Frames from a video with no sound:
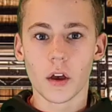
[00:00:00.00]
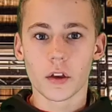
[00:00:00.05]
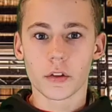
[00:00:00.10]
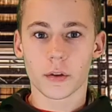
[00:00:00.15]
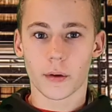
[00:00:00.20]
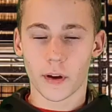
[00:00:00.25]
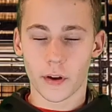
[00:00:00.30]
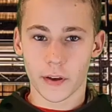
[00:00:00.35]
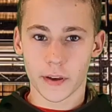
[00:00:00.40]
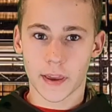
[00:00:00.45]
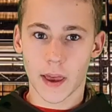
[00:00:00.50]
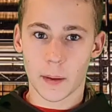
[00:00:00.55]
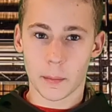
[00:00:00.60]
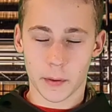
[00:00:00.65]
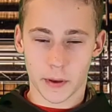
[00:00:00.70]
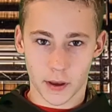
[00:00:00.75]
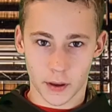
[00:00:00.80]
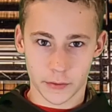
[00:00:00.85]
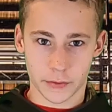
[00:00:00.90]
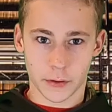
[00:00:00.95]
So LA
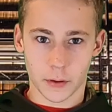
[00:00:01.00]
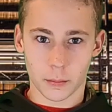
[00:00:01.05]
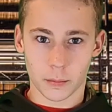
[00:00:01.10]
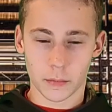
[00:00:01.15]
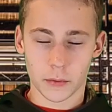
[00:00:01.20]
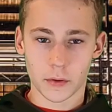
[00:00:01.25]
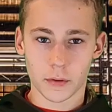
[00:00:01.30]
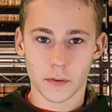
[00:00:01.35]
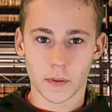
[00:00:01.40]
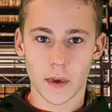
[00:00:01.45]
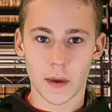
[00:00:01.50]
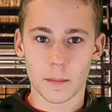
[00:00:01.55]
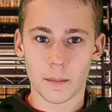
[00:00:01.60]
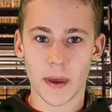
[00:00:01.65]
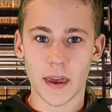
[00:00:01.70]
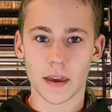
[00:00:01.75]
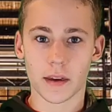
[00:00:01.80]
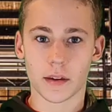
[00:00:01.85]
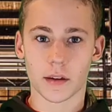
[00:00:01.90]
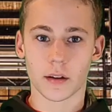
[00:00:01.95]
Kappa Customs,
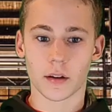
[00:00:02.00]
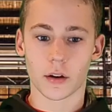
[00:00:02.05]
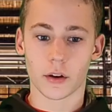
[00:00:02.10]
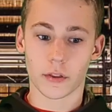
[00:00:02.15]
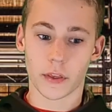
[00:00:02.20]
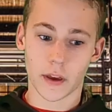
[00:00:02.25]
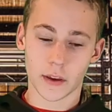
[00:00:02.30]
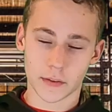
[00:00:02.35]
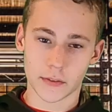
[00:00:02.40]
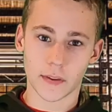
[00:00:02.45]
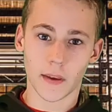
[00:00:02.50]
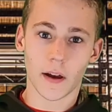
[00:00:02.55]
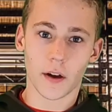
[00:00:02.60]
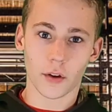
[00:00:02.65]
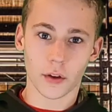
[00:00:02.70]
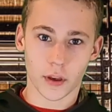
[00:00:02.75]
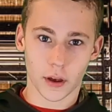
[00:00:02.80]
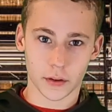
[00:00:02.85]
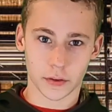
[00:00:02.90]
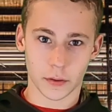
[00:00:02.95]
they
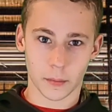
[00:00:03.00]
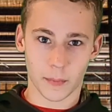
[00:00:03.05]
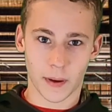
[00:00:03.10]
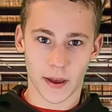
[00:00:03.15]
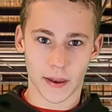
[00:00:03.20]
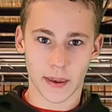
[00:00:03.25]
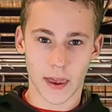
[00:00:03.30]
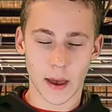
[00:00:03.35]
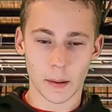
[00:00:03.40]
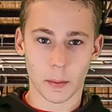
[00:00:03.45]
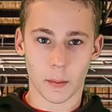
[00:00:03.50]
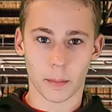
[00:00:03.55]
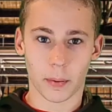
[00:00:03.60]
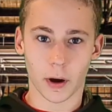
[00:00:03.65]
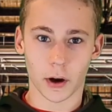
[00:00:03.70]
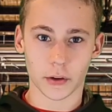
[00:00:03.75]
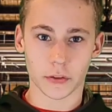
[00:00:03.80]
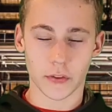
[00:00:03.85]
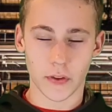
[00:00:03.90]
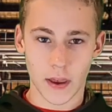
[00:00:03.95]
sell custom high kappa
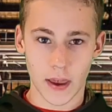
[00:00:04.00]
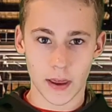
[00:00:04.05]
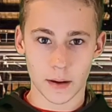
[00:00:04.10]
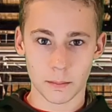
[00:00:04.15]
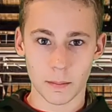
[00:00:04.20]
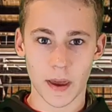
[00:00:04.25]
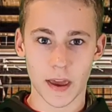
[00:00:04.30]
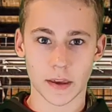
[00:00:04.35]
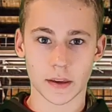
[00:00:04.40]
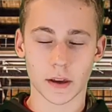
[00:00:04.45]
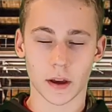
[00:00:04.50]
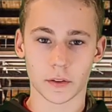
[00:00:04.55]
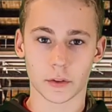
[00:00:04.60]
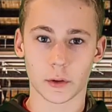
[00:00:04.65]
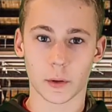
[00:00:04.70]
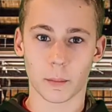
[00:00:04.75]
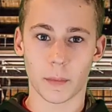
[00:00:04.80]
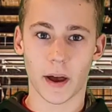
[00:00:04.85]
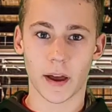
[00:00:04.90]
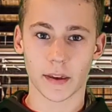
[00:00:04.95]
parts and make
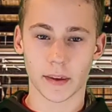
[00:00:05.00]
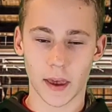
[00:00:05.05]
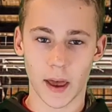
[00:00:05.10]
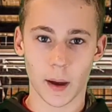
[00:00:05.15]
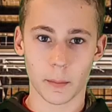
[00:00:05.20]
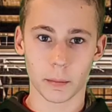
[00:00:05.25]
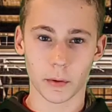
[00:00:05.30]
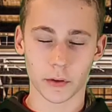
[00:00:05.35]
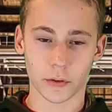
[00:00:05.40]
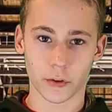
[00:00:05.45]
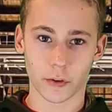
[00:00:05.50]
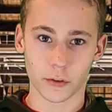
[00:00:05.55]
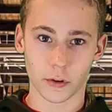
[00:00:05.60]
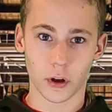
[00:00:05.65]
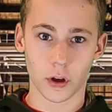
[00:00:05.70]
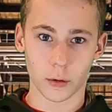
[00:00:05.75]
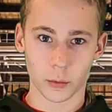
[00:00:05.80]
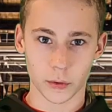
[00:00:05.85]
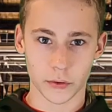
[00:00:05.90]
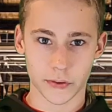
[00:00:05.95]
custom high kappas
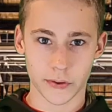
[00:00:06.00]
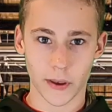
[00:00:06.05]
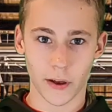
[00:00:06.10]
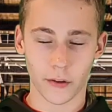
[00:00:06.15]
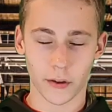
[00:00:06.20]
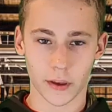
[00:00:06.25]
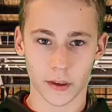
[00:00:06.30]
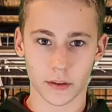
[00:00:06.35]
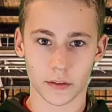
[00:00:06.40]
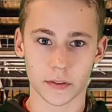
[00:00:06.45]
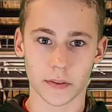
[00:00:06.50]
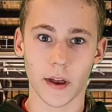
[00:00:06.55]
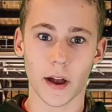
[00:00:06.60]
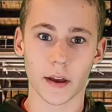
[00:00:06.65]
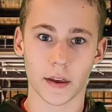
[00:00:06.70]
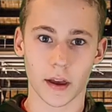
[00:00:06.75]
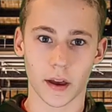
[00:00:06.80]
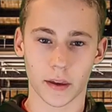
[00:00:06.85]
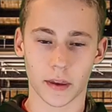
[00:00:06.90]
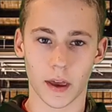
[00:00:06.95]
along with selling
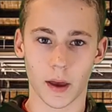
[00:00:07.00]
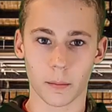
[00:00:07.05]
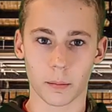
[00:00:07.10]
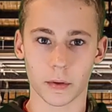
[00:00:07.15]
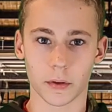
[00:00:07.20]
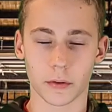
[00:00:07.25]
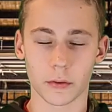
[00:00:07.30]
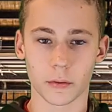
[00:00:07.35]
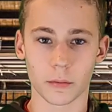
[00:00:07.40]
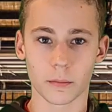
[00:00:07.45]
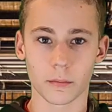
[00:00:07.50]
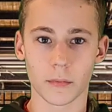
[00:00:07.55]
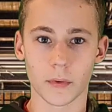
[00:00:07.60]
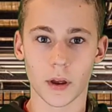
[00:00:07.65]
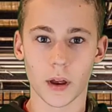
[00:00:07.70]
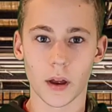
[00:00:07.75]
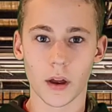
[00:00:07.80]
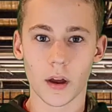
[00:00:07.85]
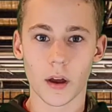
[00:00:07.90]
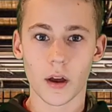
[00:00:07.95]
stock high kappas.
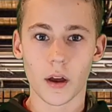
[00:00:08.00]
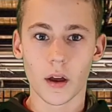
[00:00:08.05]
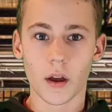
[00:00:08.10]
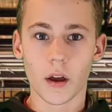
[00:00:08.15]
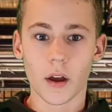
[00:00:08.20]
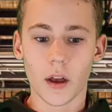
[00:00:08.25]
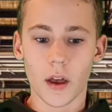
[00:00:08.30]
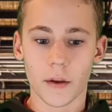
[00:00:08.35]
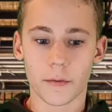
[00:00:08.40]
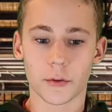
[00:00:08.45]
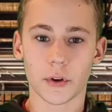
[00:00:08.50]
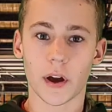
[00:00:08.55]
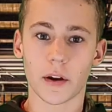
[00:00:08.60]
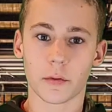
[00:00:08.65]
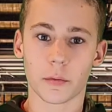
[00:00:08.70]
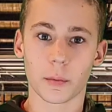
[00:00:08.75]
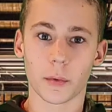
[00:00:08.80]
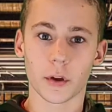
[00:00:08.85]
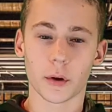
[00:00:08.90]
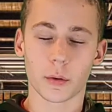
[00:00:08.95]
If you're
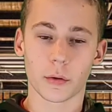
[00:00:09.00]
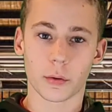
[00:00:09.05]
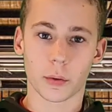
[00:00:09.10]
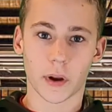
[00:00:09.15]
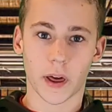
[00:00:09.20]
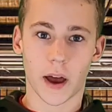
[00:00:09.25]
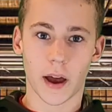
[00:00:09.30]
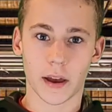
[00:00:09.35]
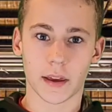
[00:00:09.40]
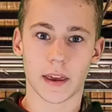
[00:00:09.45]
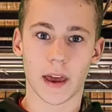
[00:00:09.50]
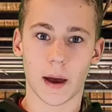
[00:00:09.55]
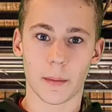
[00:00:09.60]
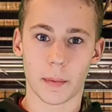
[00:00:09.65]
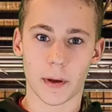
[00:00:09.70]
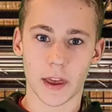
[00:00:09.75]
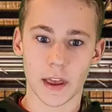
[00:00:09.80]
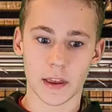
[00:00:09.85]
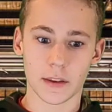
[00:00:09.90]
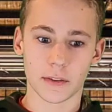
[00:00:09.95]
not familiar with what a high
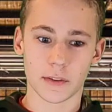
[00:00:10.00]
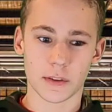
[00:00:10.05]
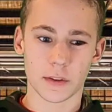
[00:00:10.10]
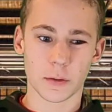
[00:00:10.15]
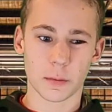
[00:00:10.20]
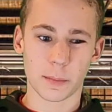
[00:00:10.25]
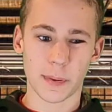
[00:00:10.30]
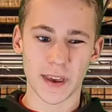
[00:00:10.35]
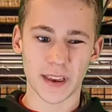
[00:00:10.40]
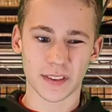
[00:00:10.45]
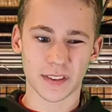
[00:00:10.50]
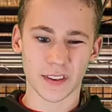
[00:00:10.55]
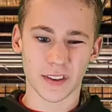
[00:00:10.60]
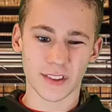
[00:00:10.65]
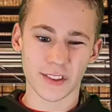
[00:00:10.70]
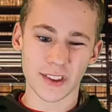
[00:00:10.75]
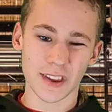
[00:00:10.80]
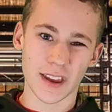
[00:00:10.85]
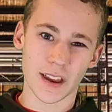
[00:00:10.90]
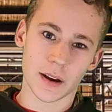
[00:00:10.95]
kappa is, it's
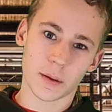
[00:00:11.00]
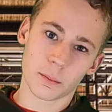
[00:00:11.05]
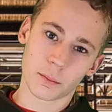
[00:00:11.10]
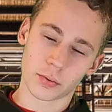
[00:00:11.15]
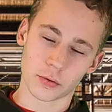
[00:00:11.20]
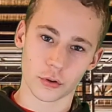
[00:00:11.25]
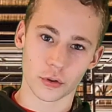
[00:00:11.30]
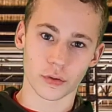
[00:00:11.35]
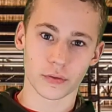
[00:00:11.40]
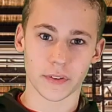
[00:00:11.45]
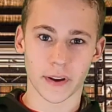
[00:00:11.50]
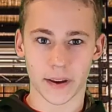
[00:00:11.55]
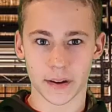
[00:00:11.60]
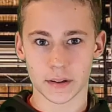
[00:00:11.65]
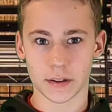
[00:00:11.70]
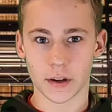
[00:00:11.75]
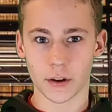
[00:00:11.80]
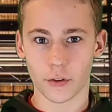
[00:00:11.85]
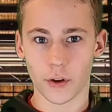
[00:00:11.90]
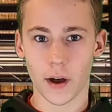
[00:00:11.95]
basically an improved
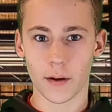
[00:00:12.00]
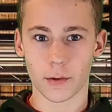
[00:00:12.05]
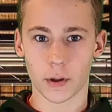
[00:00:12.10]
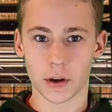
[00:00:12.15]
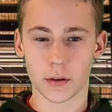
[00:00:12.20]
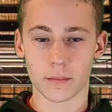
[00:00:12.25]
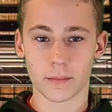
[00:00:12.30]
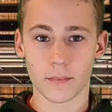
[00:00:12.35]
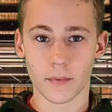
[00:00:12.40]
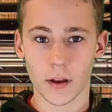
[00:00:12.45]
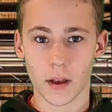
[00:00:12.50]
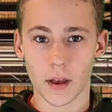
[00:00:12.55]
1911.